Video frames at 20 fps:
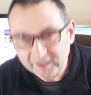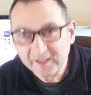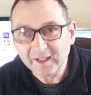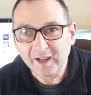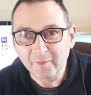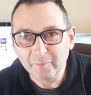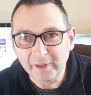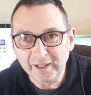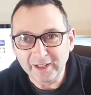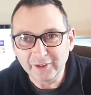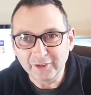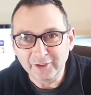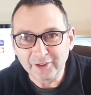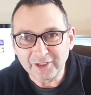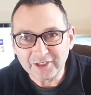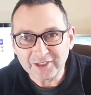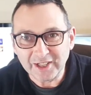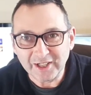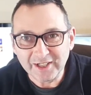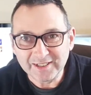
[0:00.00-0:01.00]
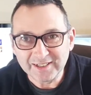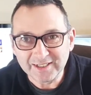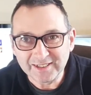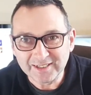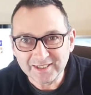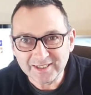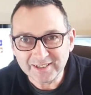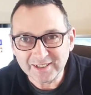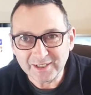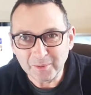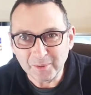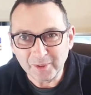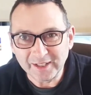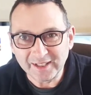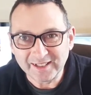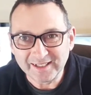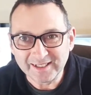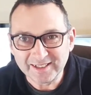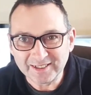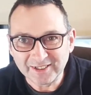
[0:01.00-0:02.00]
I bet you're excited to see what it
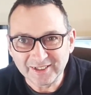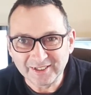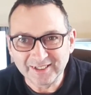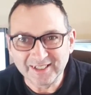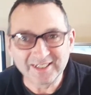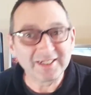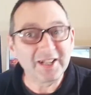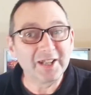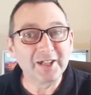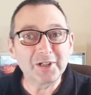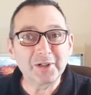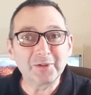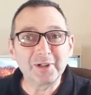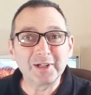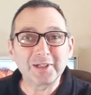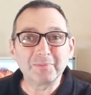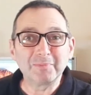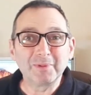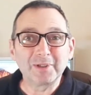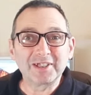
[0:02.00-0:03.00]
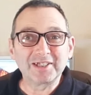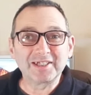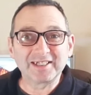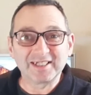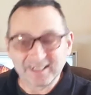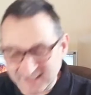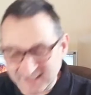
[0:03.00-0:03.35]
is, aren't you? It's like Christmas, isn't it?